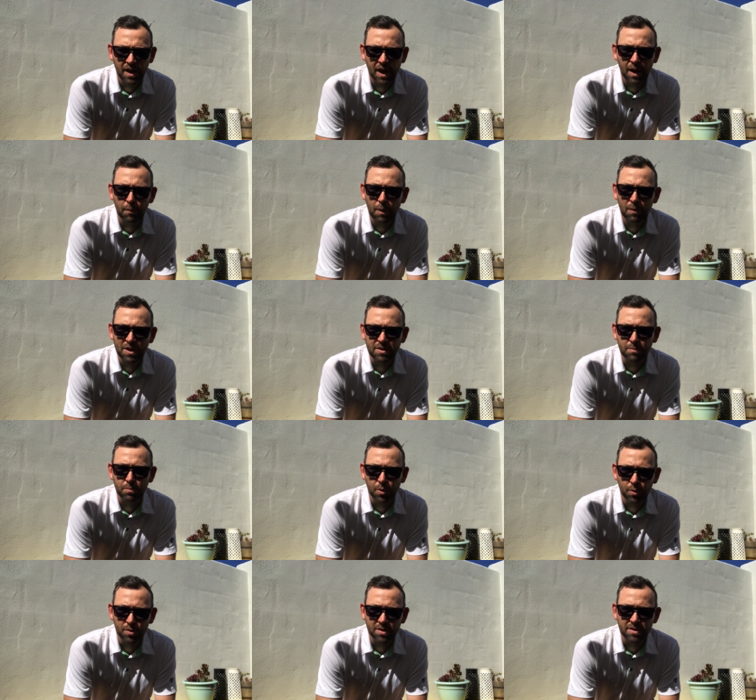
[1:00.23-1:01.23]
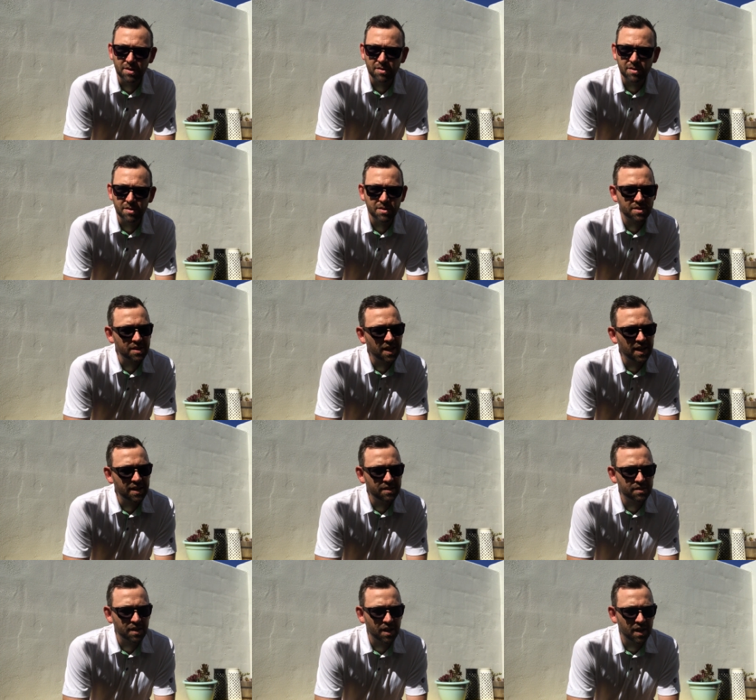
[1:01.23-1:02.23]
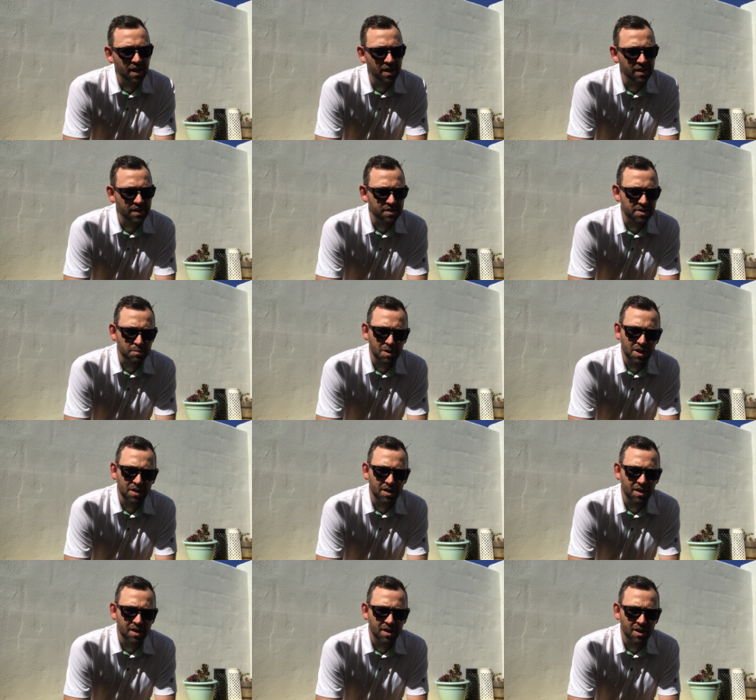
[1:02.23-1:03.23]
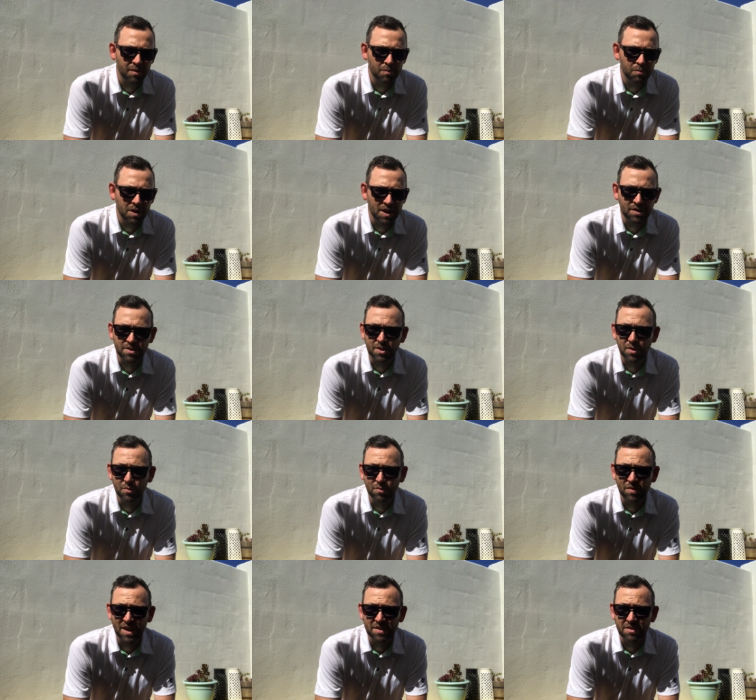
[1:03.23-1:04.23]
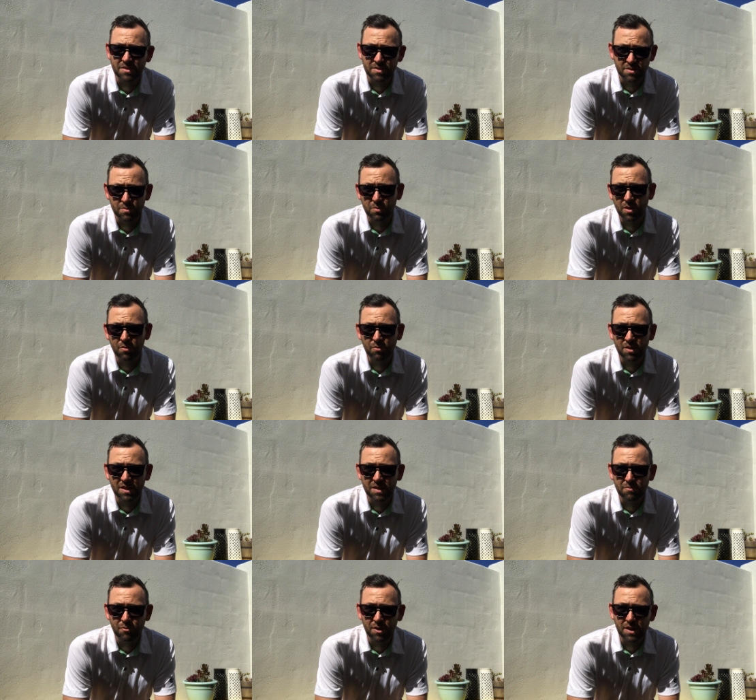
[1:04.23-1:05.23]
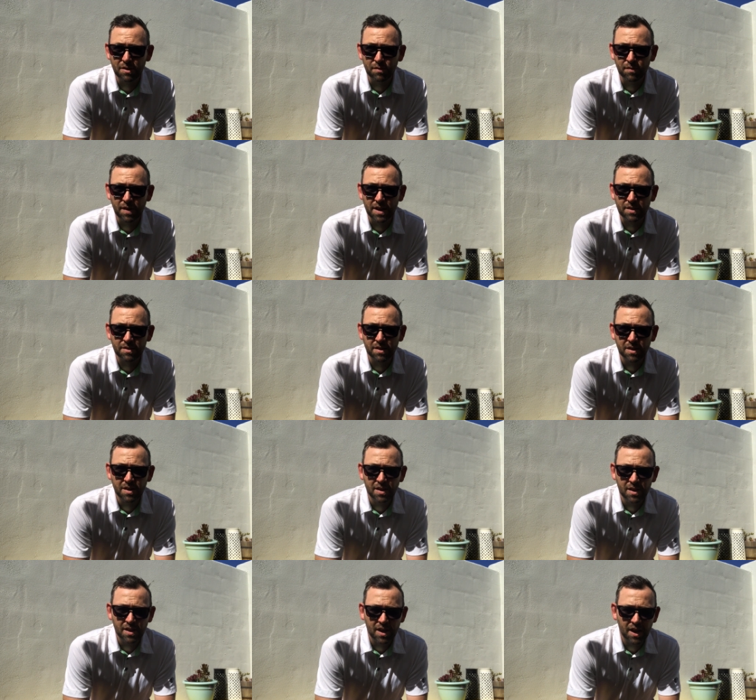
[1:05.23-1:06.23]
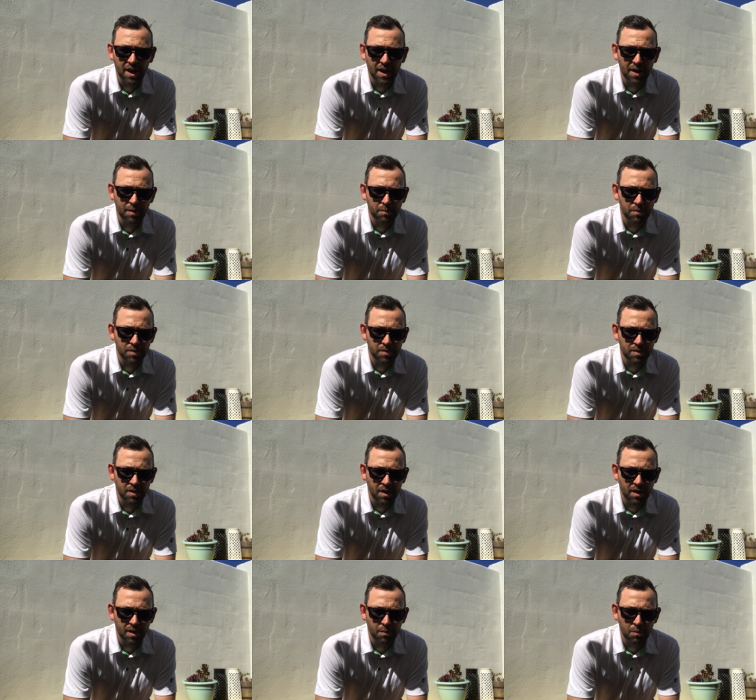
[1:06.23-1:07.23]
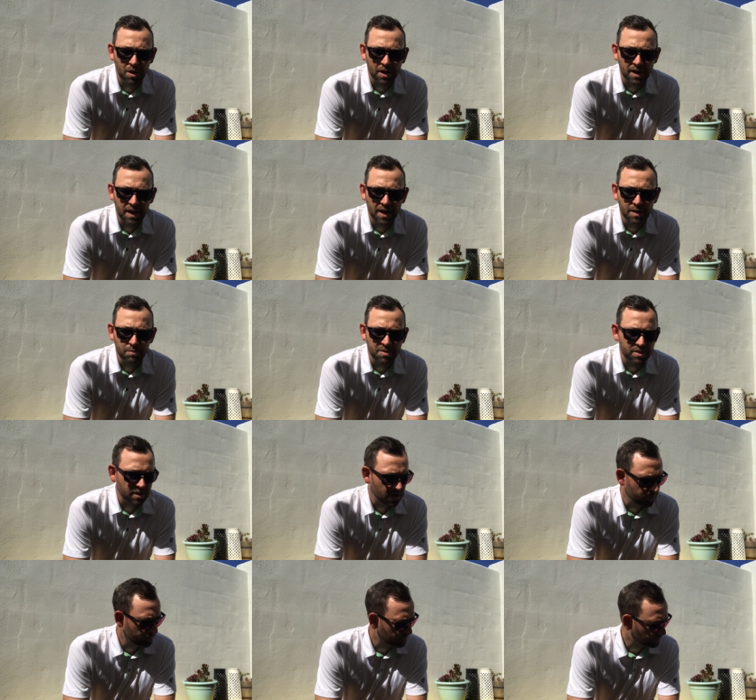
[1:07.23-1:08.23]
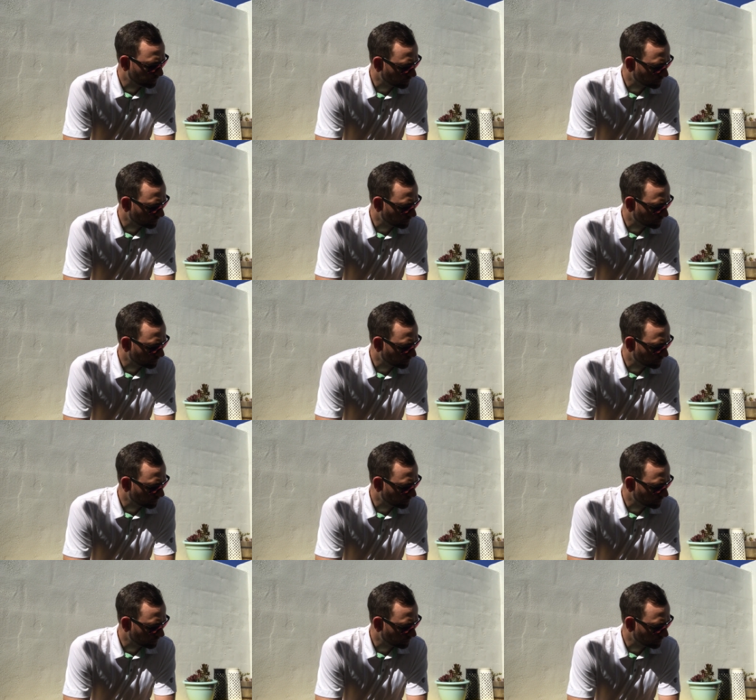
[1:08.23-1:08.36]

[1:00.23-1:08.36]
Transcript: um, I made some poor decisions and uh, I let some other um, external factors as well really really affect um, uh, my game. So.